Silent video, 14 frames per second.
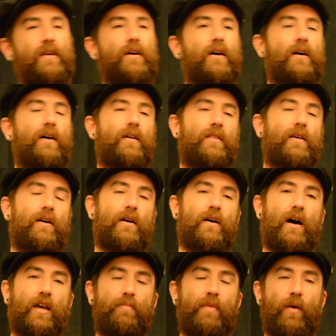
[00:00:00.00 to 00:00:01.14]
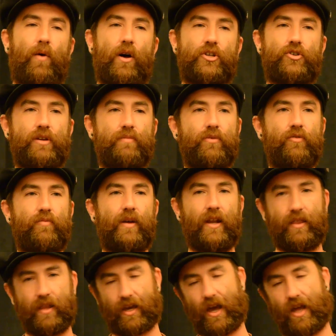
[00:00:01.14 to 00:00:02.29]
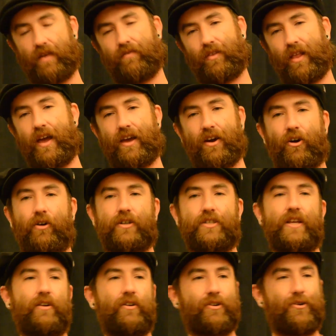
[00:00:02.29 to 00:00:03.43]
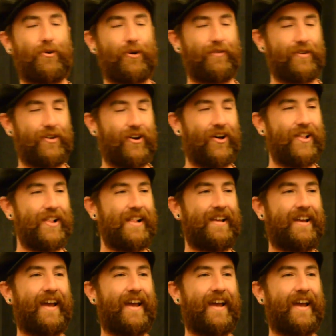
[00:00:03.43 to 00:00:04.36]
the Occupy Wall Street movement and the kind of like heart-centered core of it all.